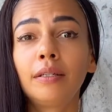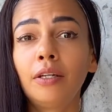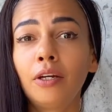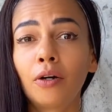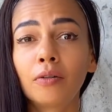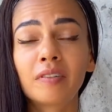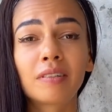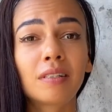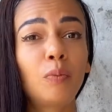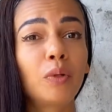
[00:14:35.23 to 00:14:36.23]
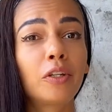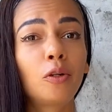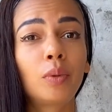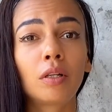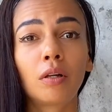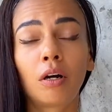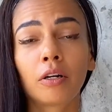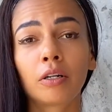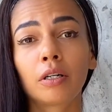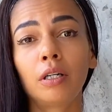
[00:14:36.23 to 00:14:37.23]
You know, sleep a little bit
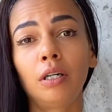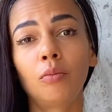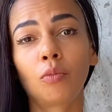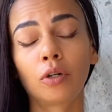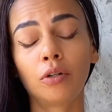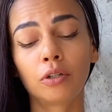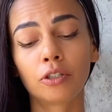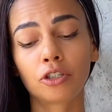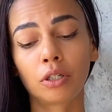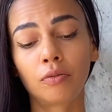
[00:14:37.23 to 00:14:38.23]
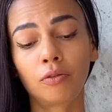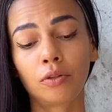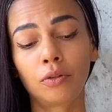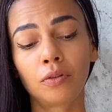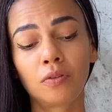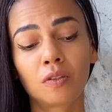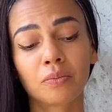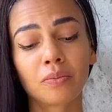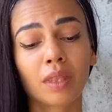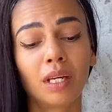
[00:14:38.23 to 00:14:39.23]
longer, eat more nourishing foods.
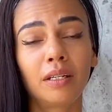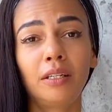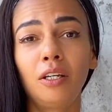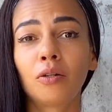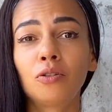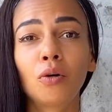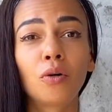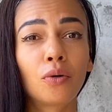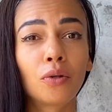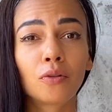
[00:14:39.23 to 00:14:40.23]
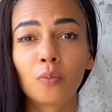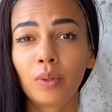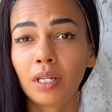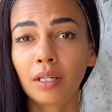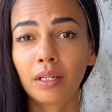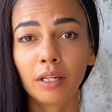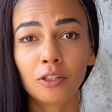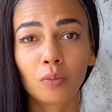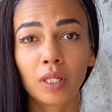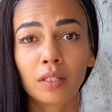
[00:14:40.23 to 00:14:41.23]
You know, don't go to those big
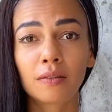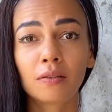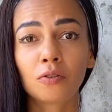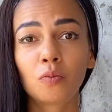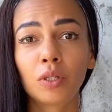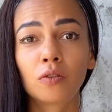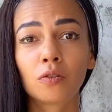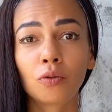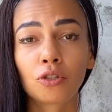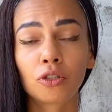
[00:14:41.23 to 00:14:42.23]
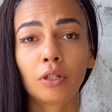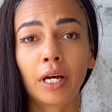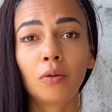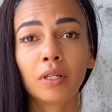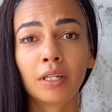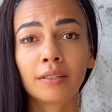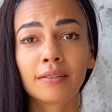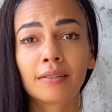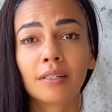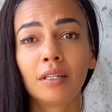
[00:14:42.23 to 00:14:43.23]
engagements, those big social
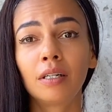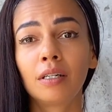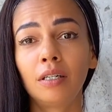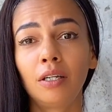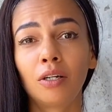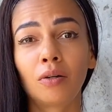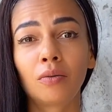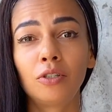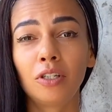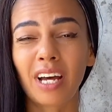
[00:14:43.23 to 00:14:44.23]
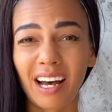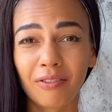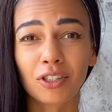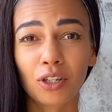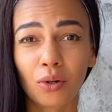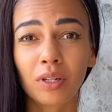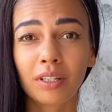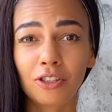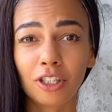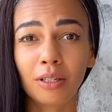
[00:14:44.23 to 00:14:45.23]
outings. You know, do you have to go to the
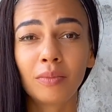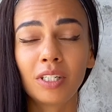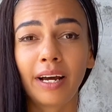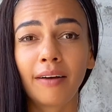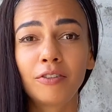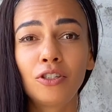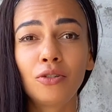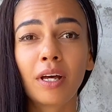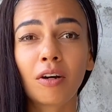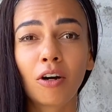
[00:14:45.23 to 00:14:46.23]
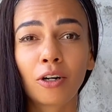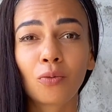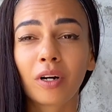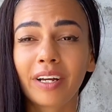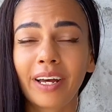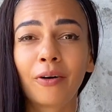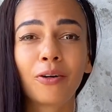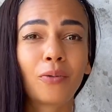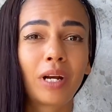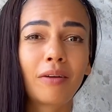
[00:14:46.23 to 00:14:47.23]
gym? Do you have to do that hard workout or
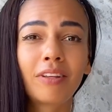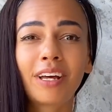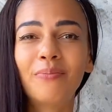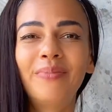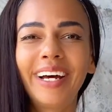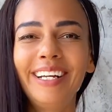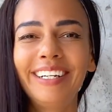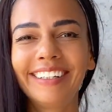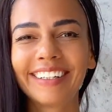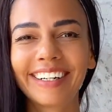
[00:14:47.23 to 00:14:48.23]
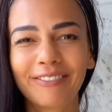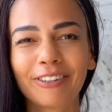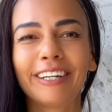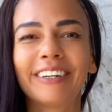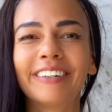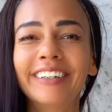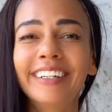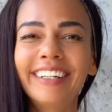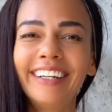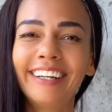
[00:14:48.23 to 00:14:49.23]
whatever that might look for you?
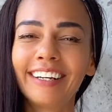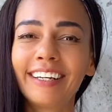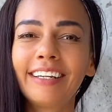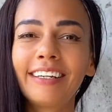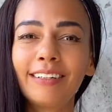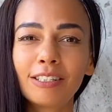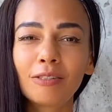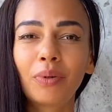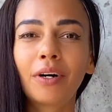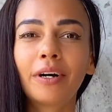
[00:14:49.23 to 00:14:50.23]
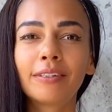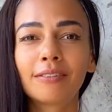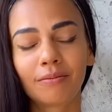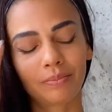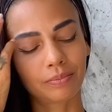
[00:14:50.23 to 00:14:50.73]
Just pause.